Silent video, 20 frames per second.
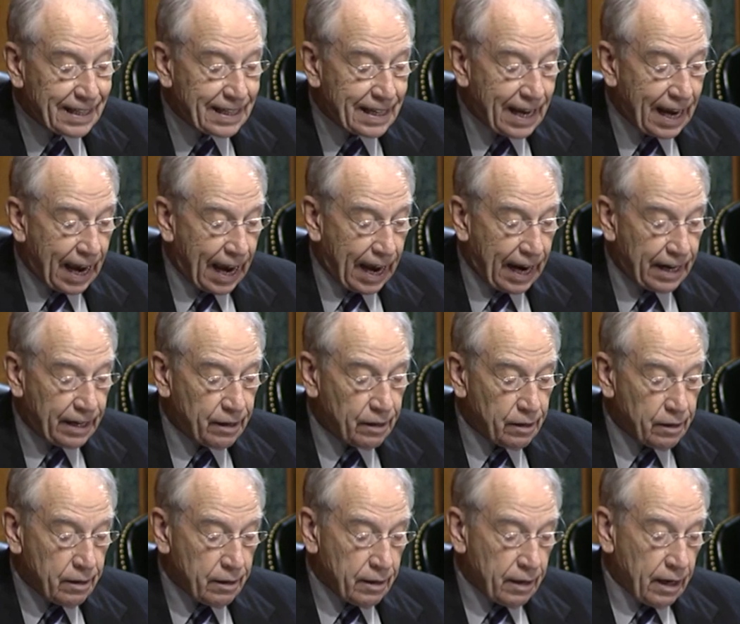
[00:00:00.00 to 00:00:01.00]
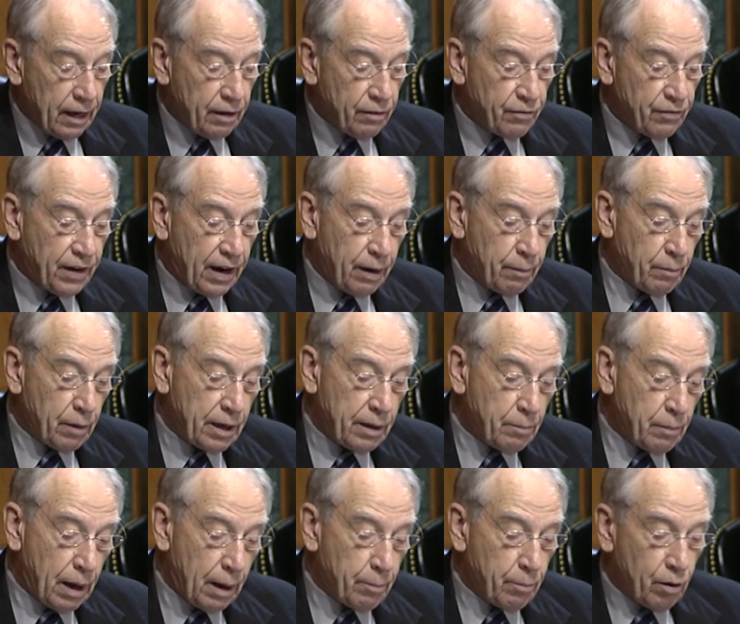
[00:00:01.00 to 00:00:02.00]
NTAC. A
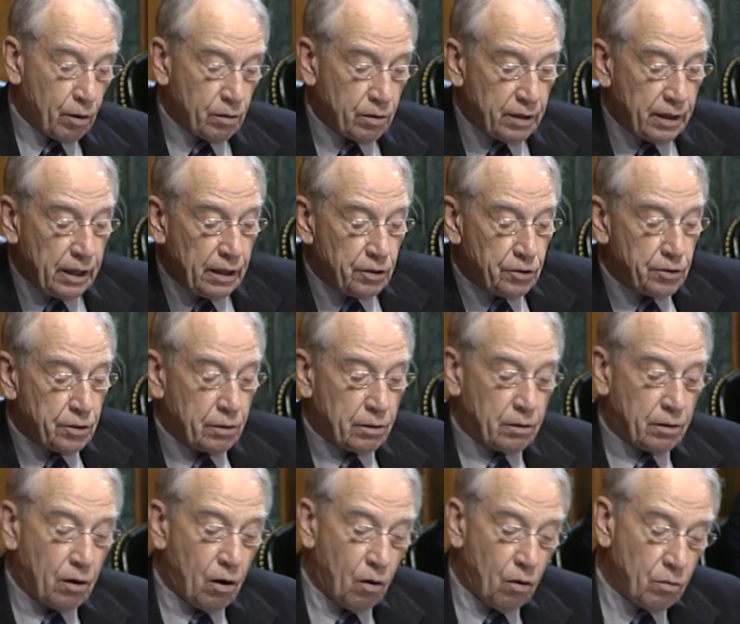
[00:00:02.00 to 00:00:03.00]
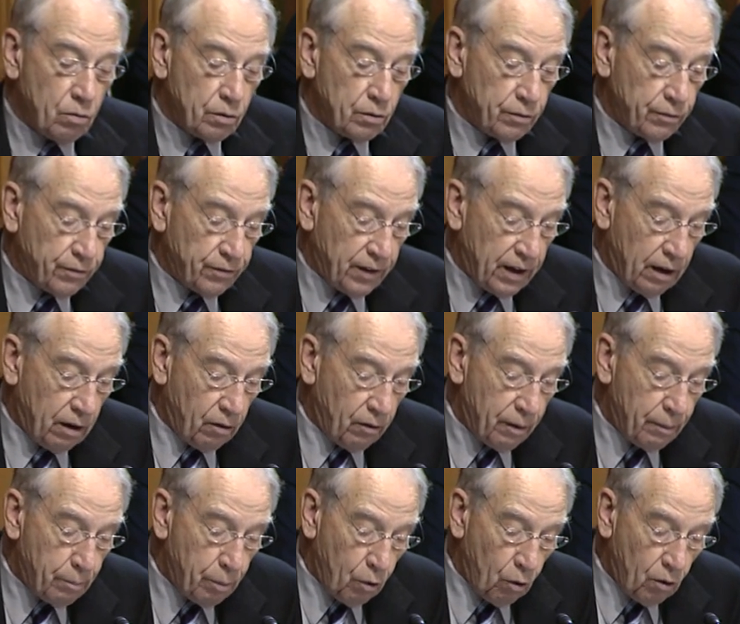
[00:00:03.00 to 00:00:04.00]
family member, teacher, coach,
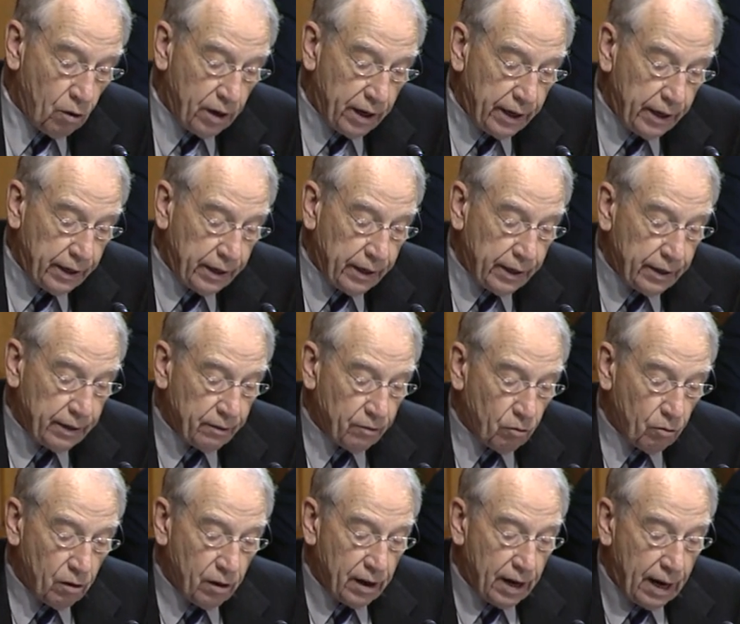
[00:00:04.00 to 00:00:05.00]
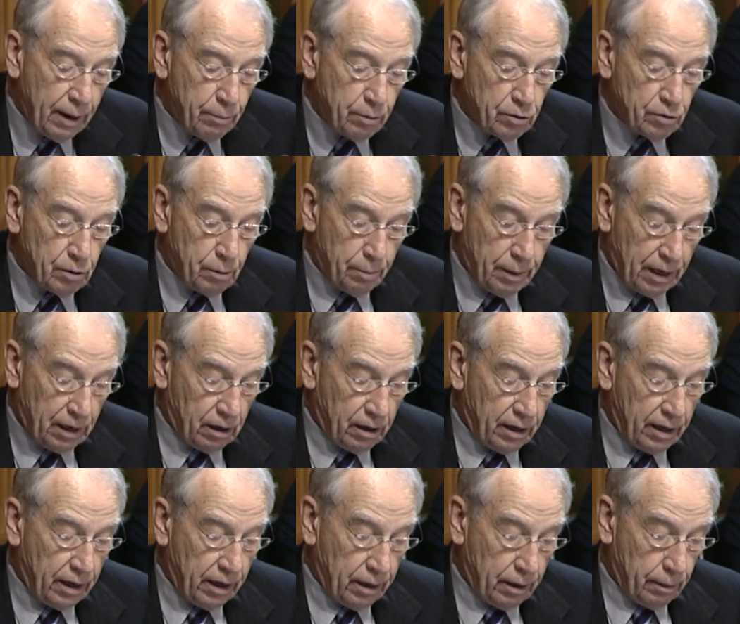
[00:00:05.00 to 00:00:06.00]
fellow employee, or neighbor's
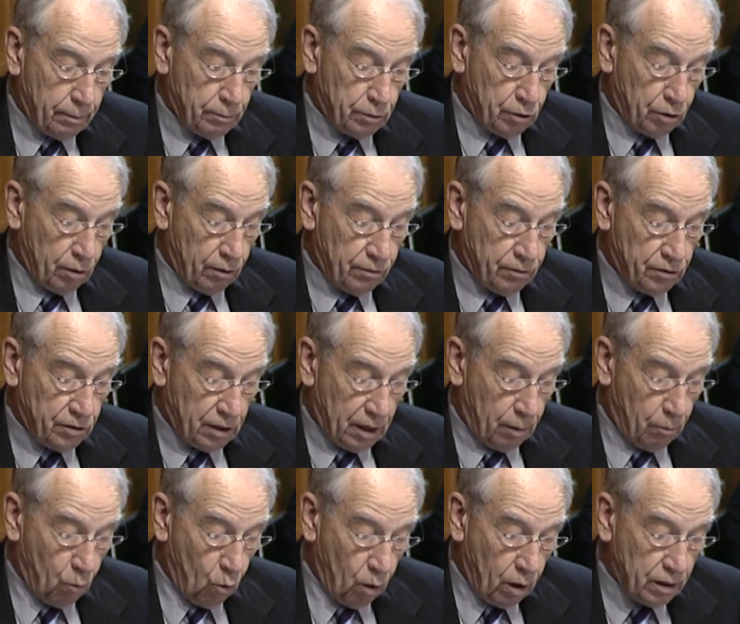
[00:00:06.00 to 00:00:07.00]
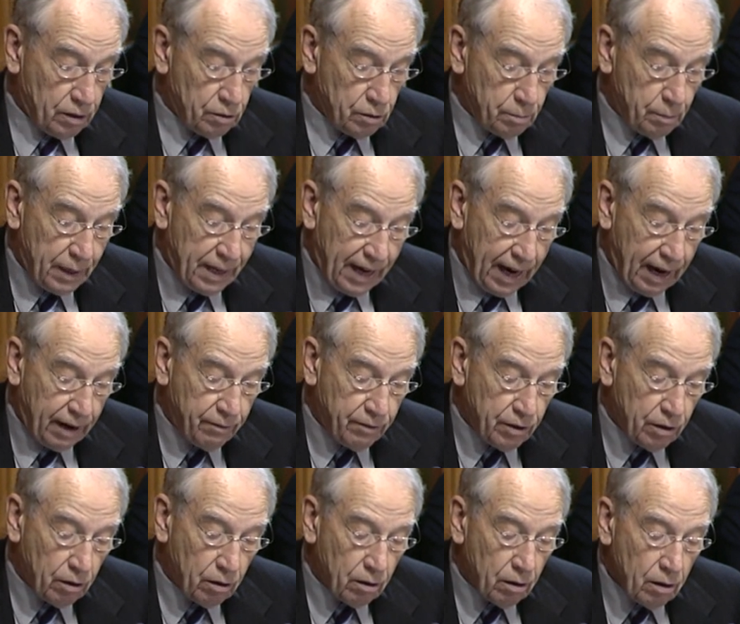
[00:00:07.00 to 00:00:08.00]
ability to observe someone's
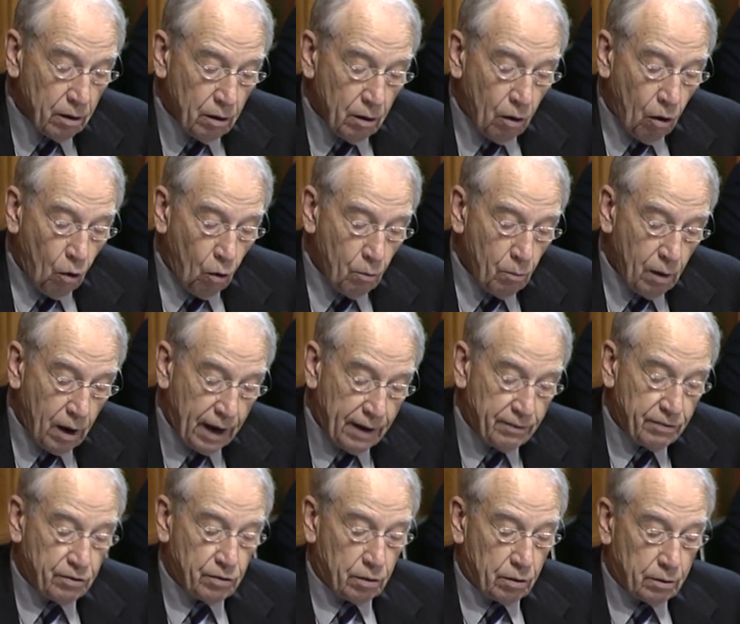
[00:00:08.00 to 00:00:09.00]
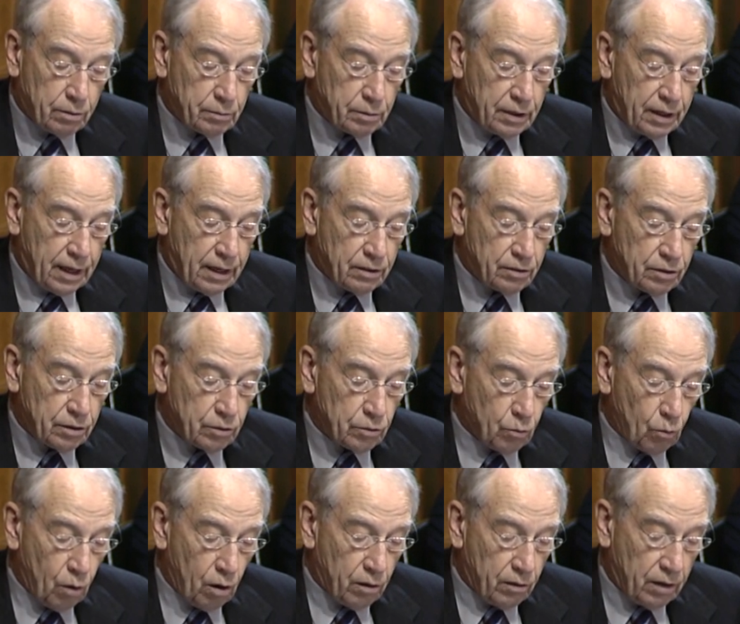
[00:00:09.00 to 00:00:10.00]
behavior, home life
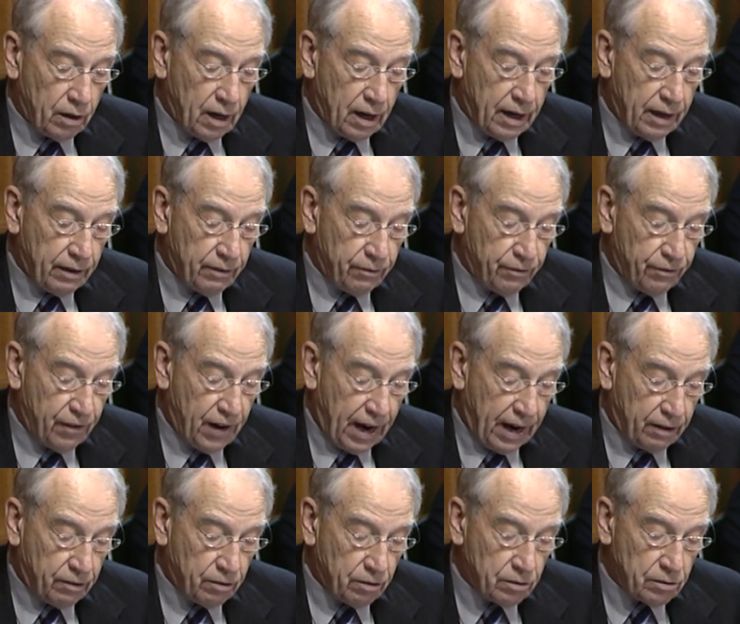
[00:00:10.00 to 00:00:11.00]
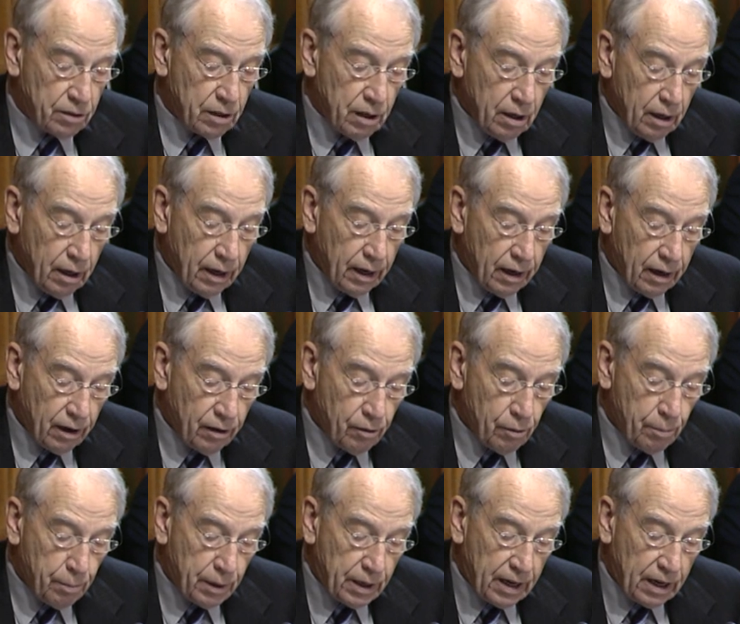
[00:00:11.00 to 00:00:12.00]
circumstances, work-life factors, and
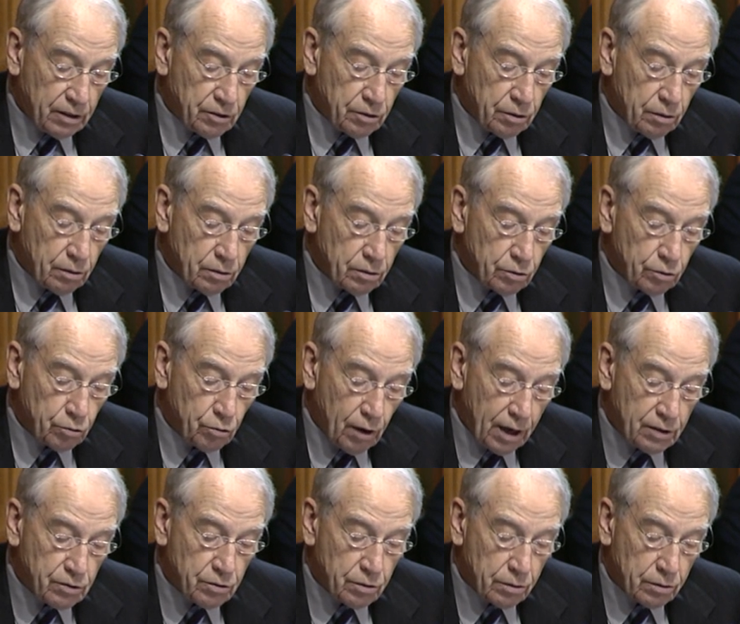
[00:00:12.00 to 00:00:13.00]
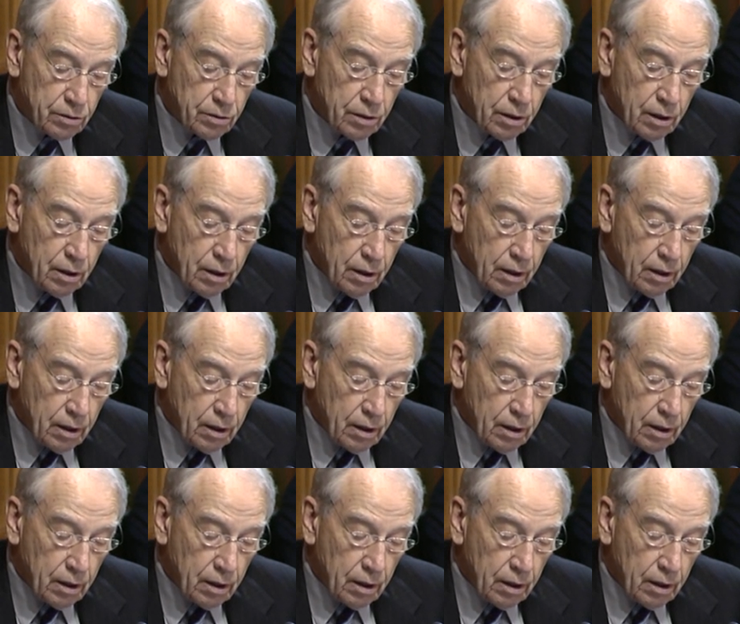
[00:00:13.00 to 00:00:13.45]
other potential stressors,